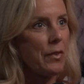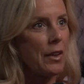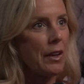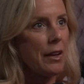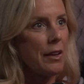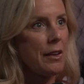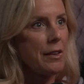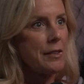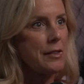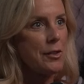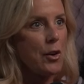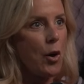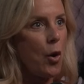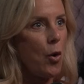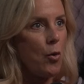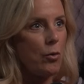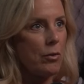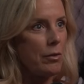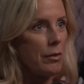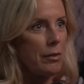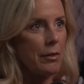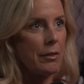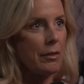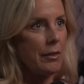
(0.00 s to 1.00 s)
So
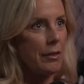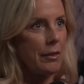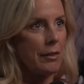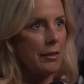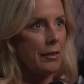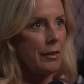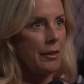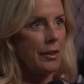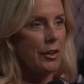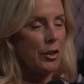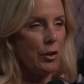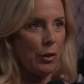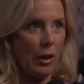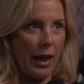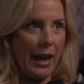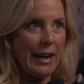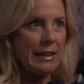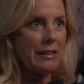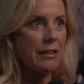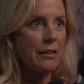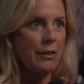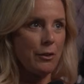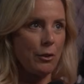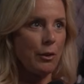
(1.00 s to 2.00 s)
you like
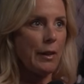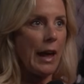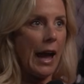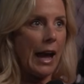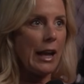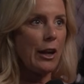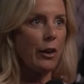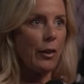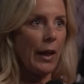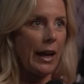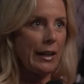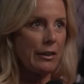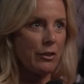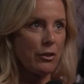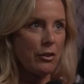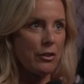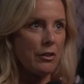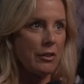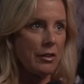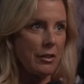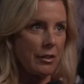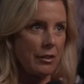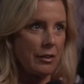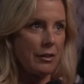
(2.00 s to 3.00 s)
to do that. You like to,
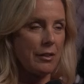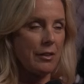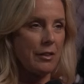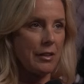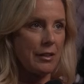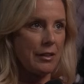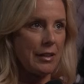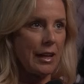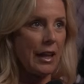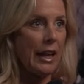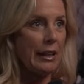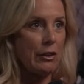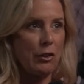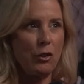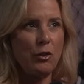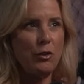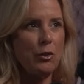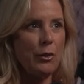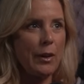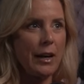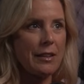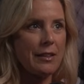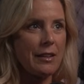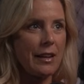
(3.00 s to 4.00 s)
to, to, to, like you do
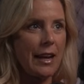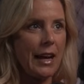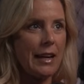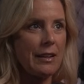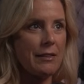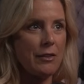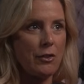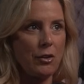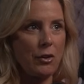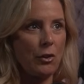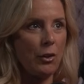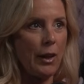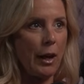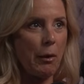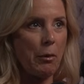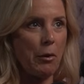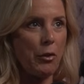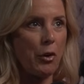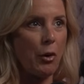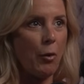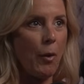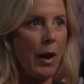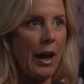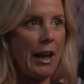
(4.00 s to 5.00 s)
that today too, like with
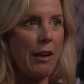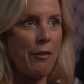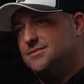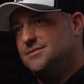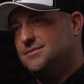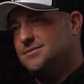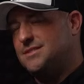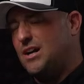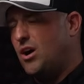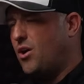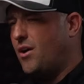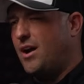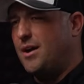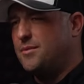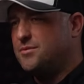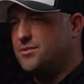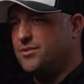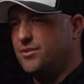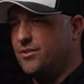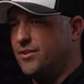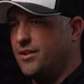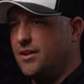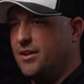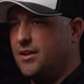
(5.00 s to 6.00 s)
your wife. Like you. go. oh,
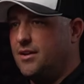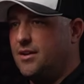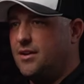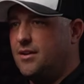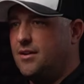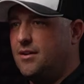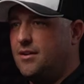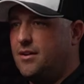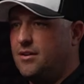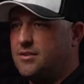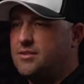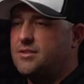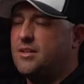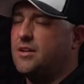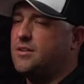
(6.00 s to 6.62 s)
absolutely. Okay, that's there's, great.